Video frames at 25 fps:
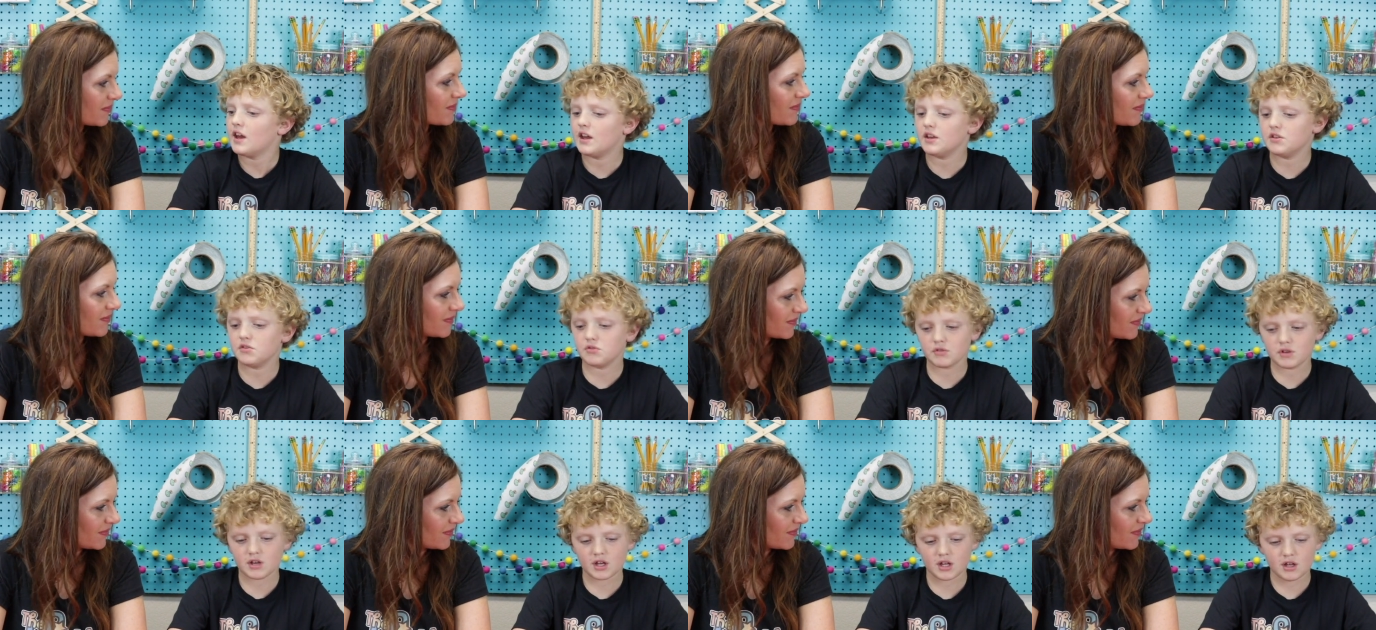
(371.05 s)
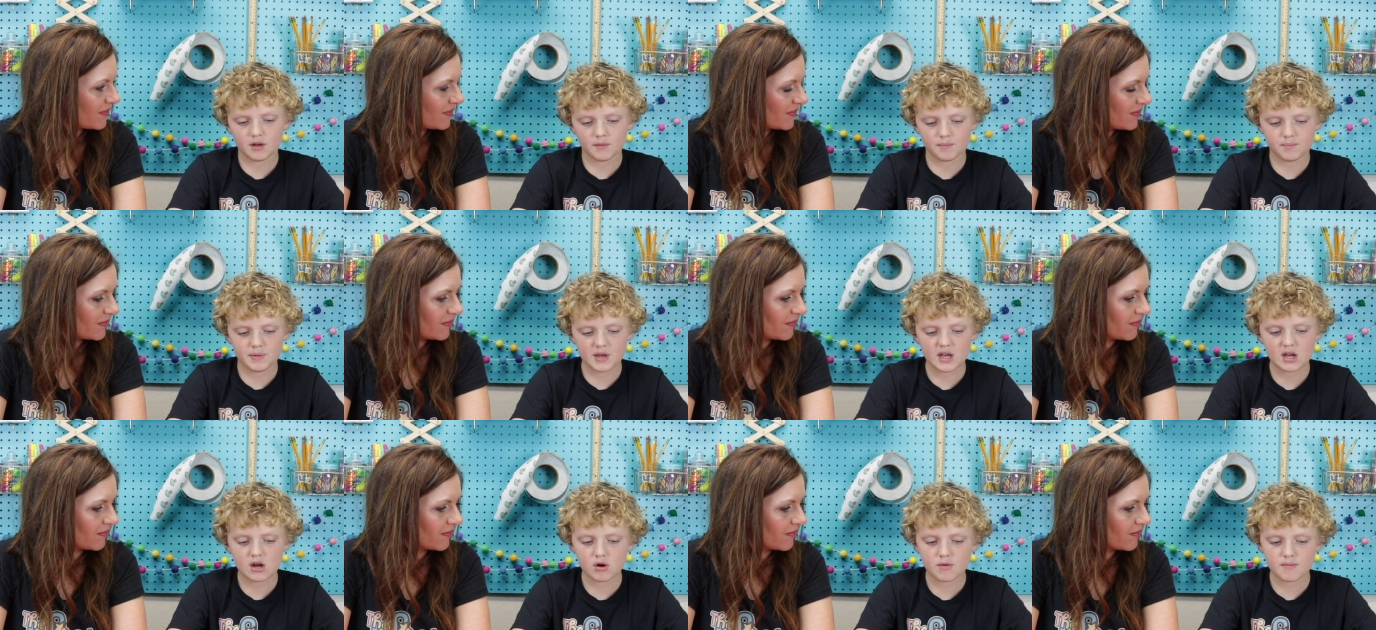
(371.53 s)
Speaker 1: and you get a
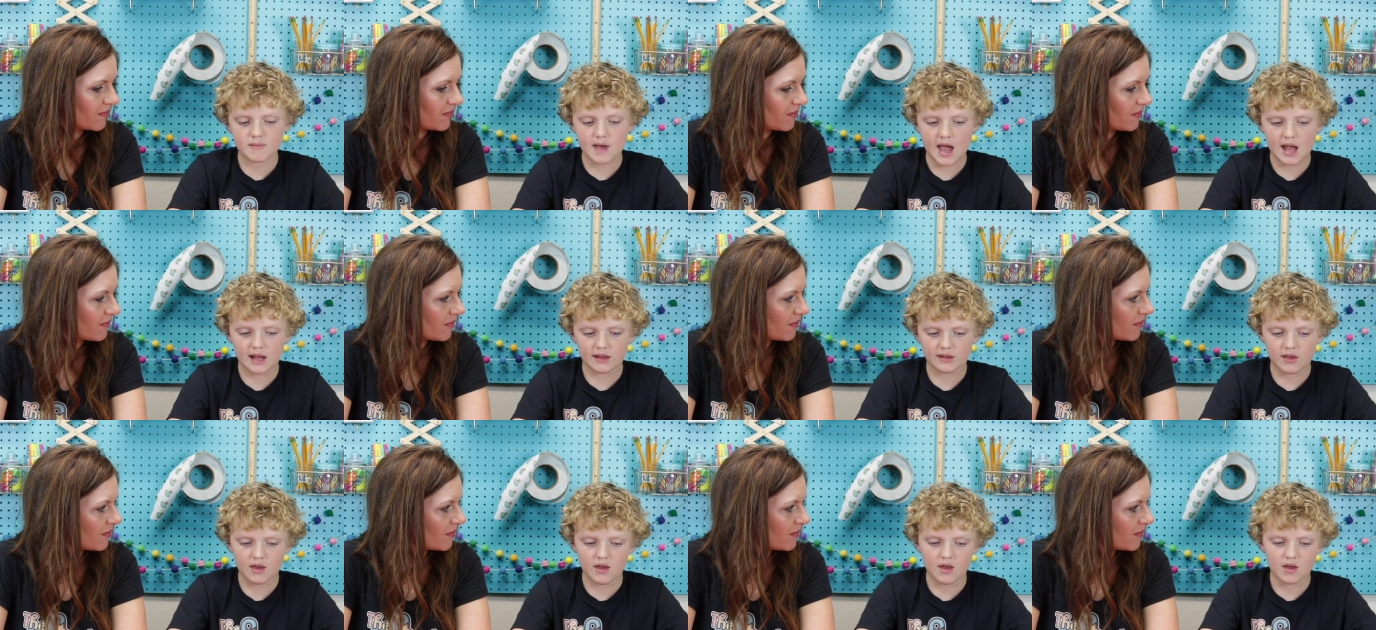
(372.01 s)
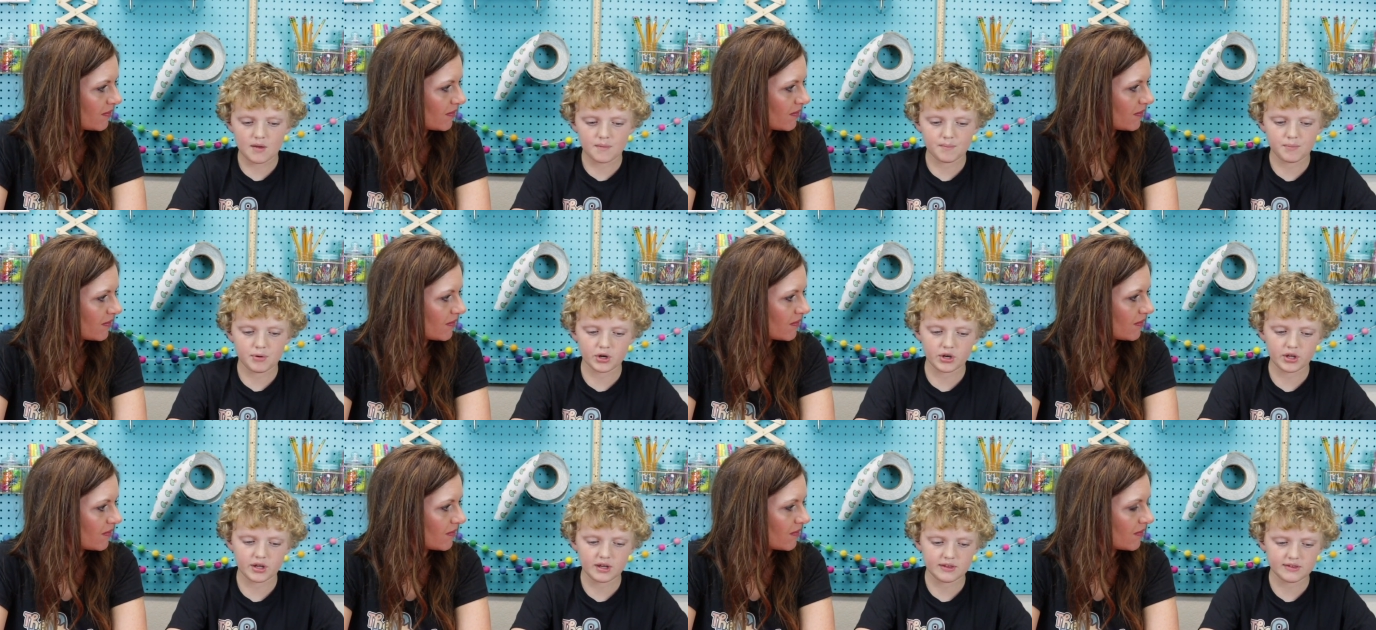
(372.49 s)
bigger magnet
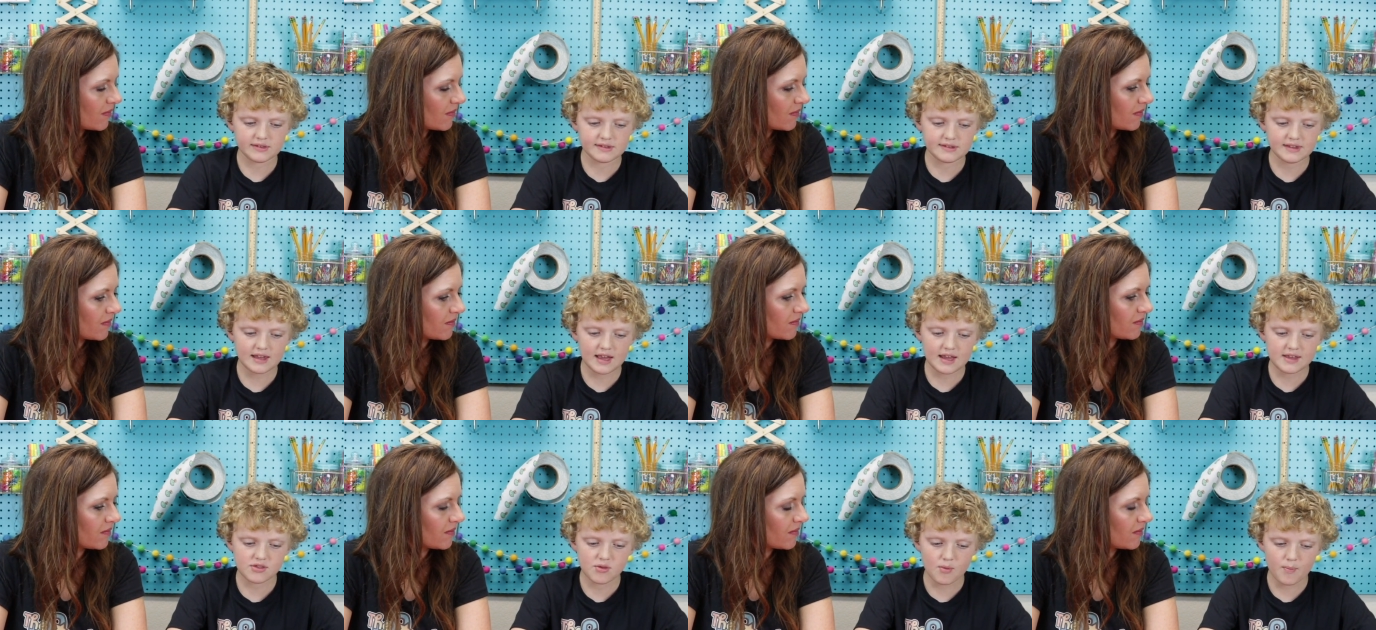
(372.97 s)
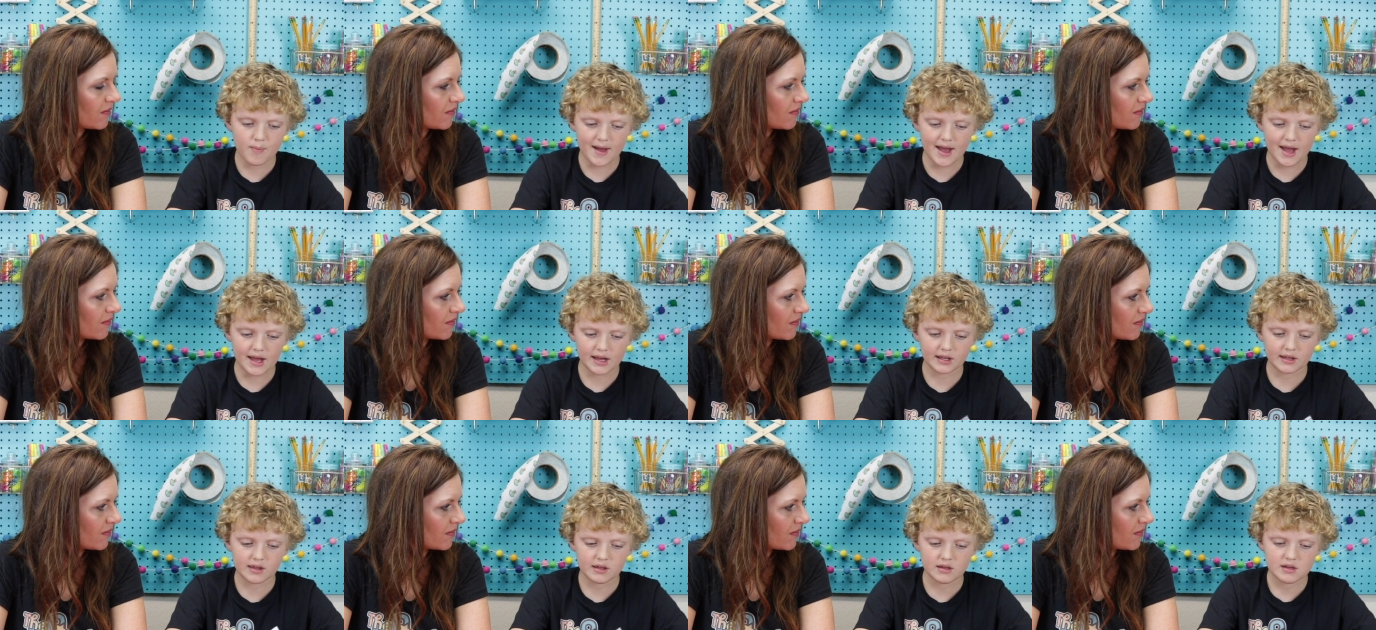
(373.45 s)
and put it inside the
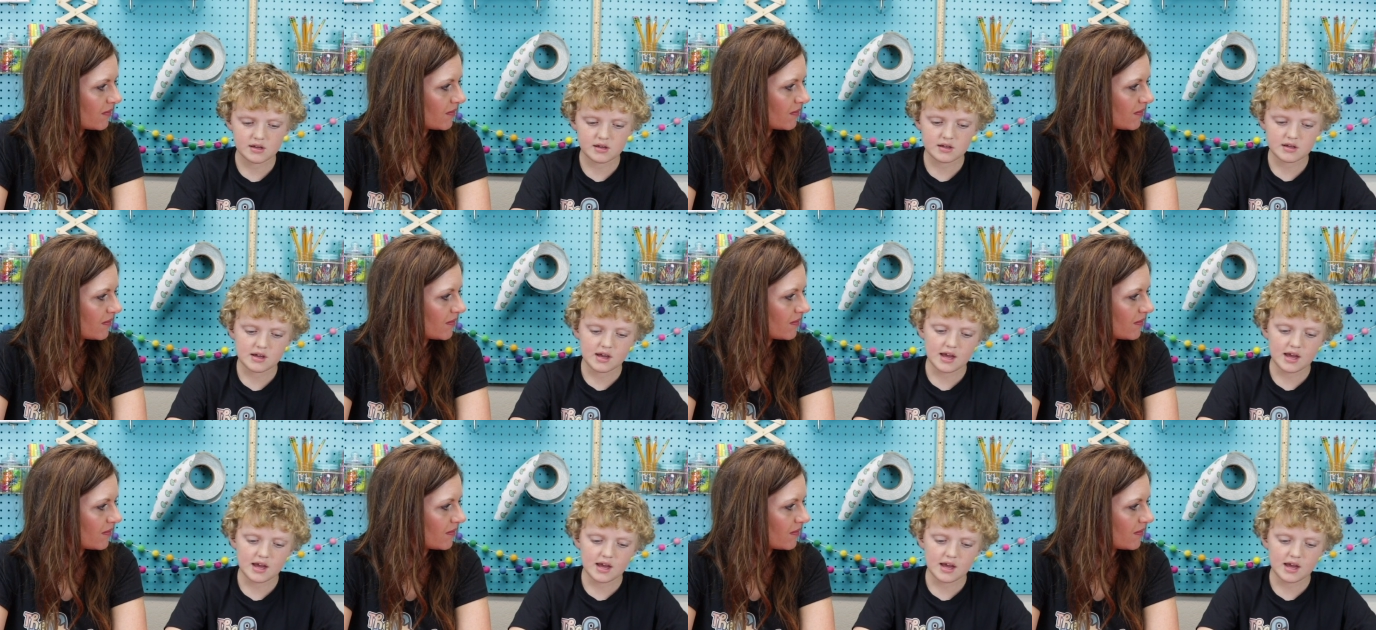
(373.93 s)
bag,